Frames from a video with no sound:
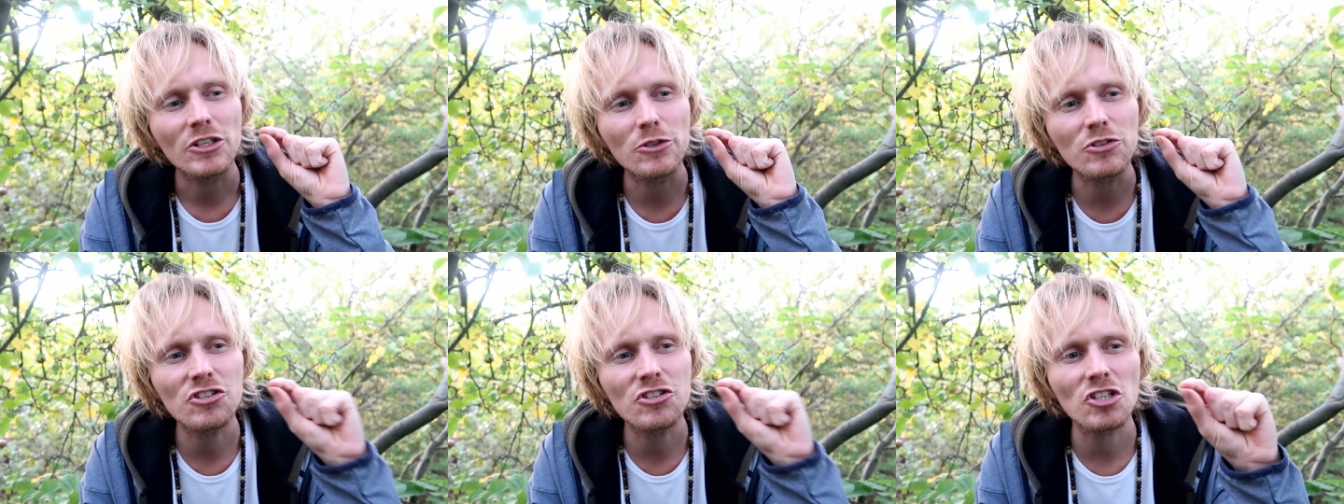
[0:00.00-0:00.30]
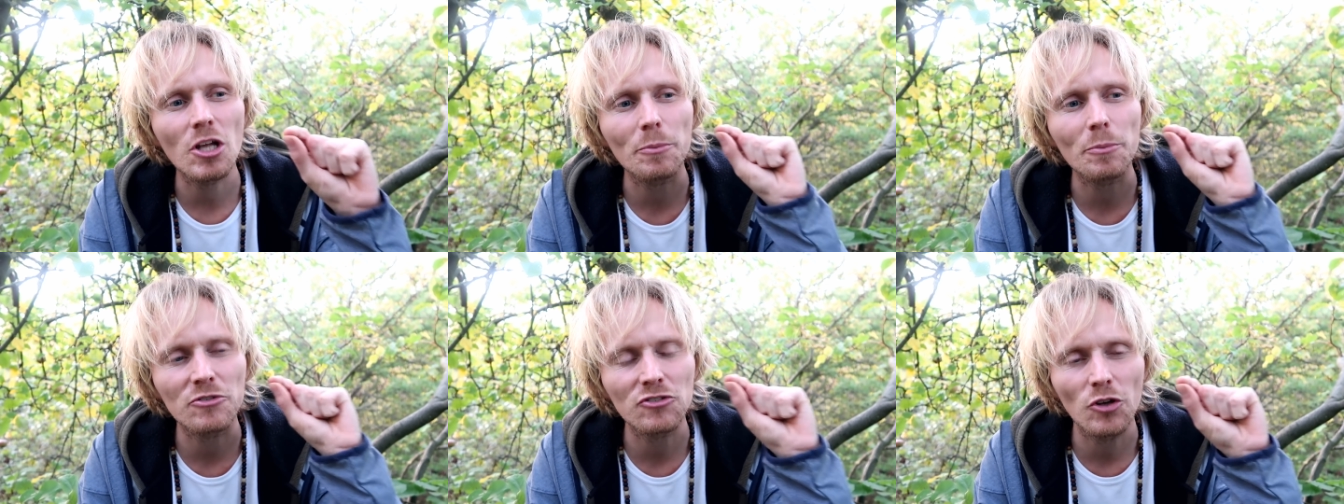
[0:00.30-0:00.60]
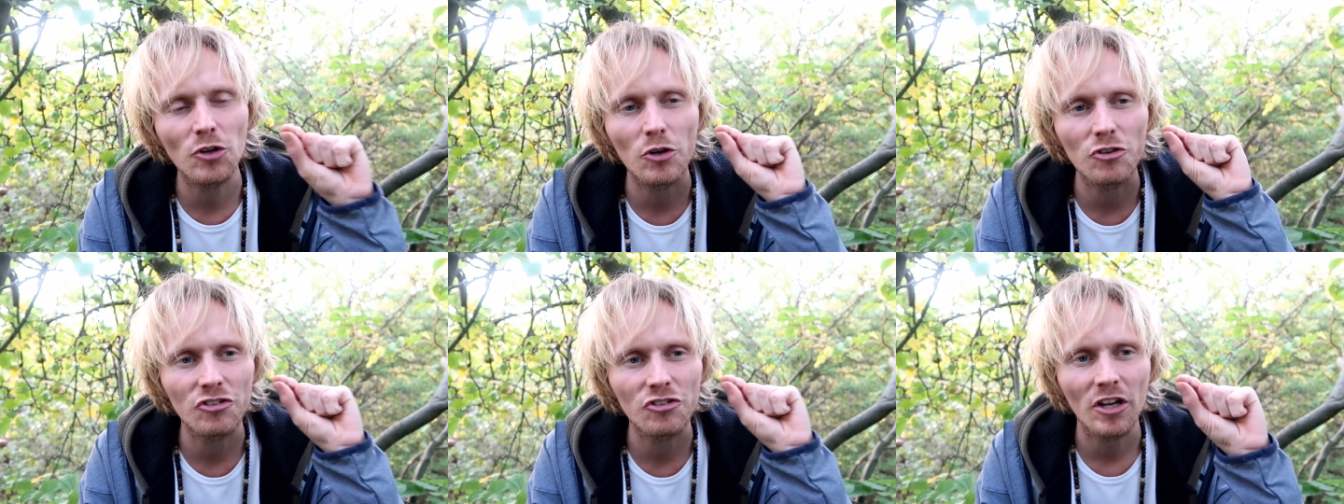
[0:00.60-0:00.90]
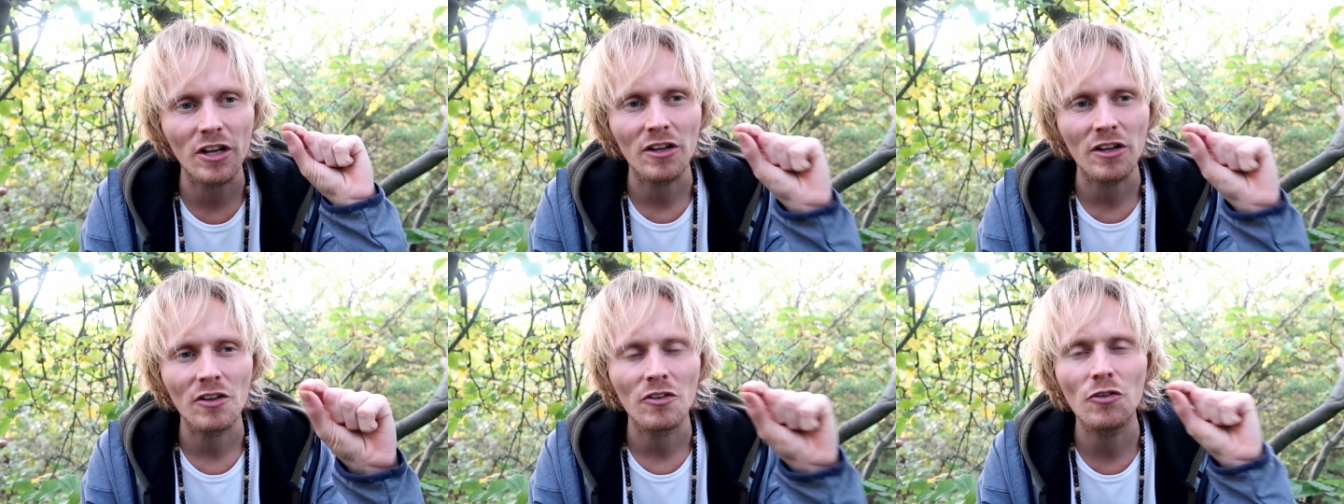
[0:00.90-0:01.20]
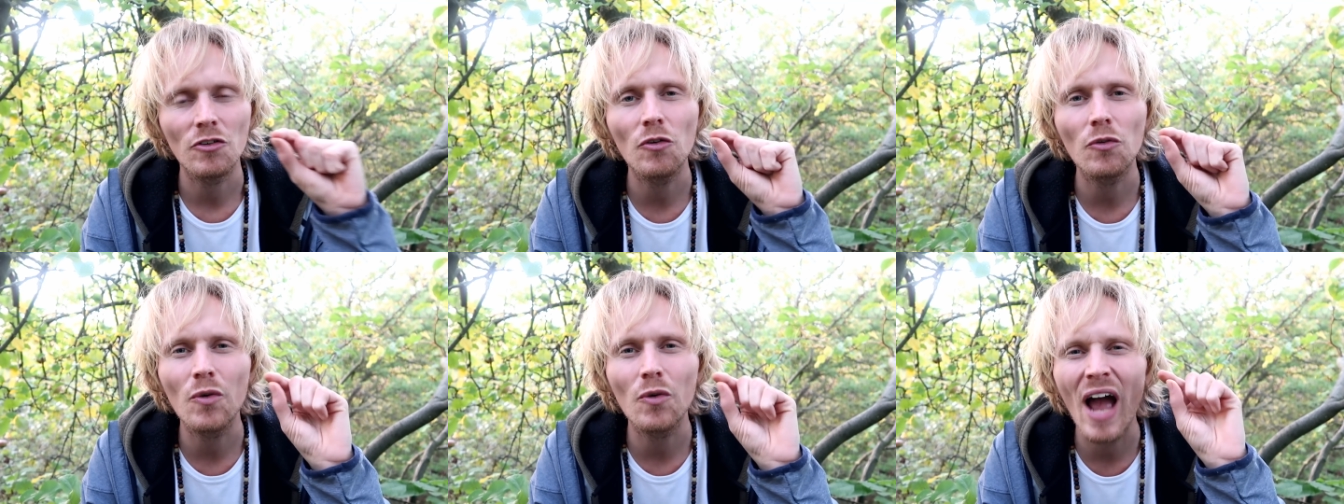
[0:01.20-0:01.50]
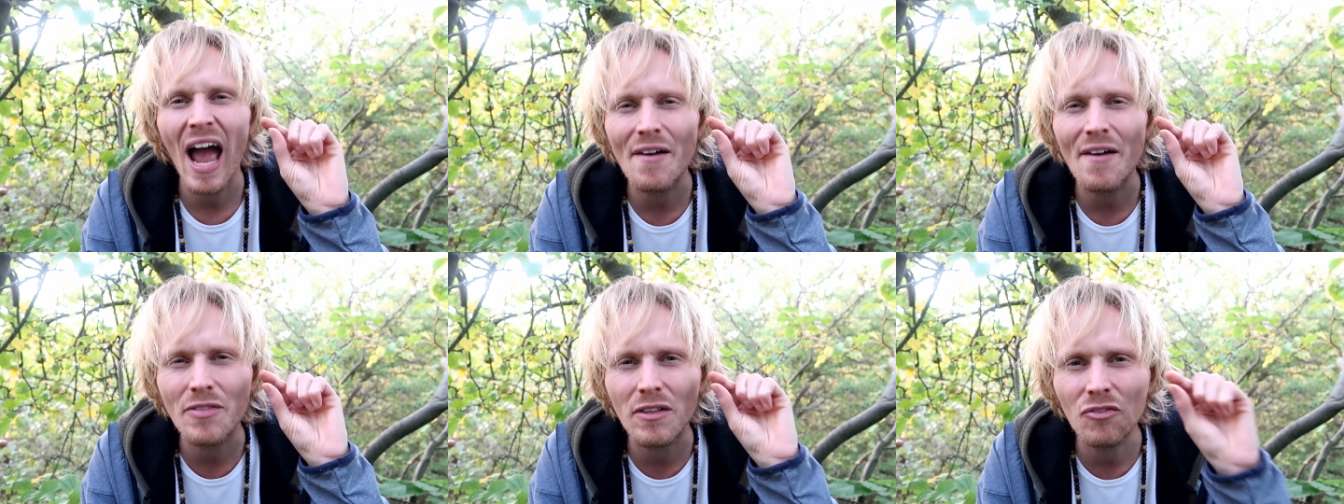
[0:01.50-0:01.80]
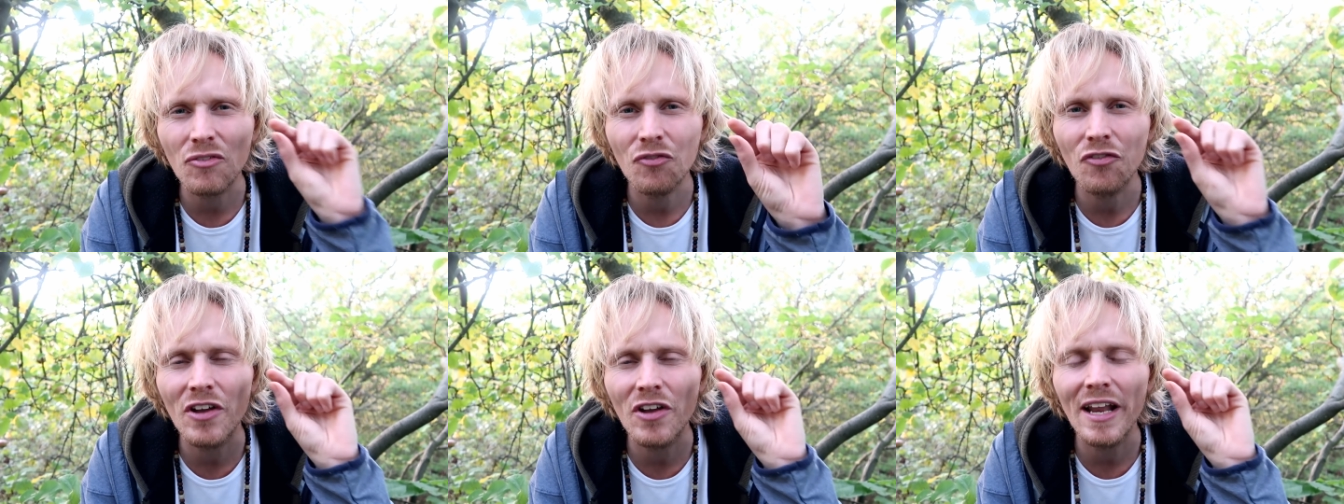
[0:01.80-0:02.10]
you stop searching. You have
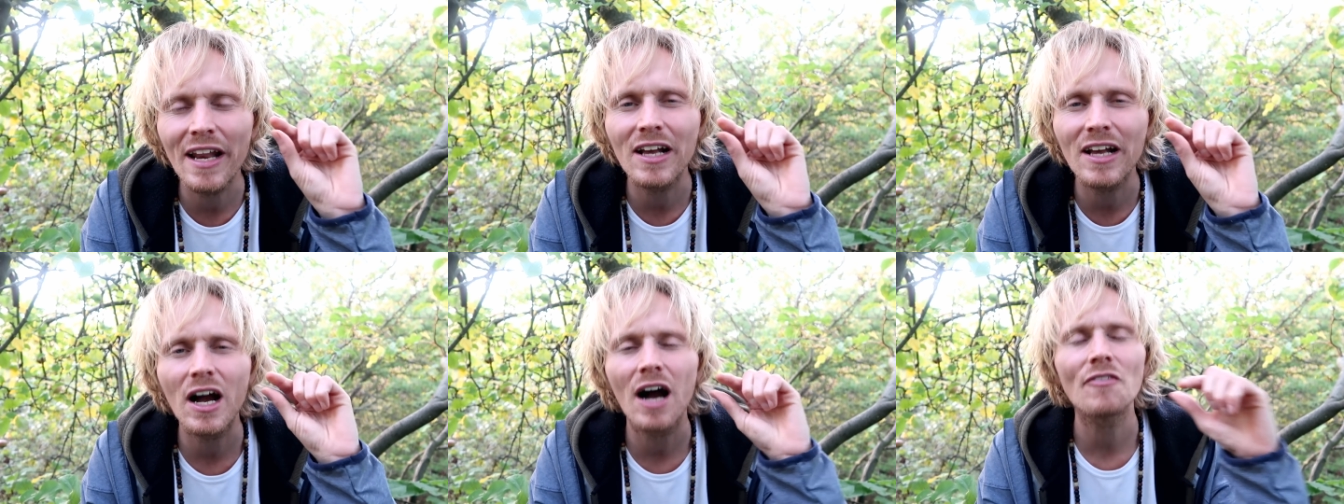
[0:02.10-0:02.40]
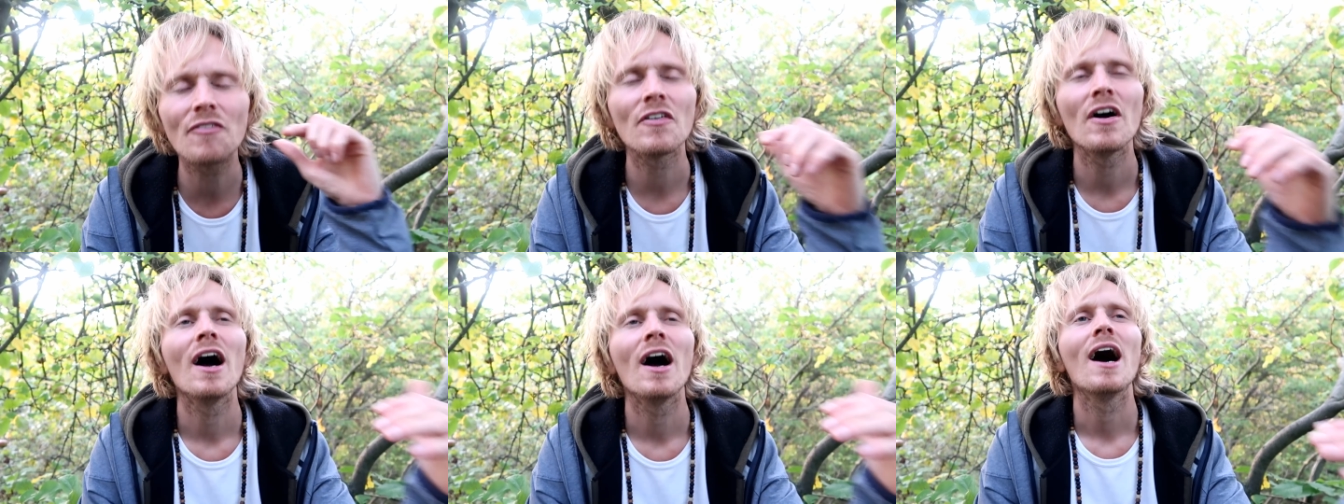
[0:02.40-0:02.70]
this feeling of,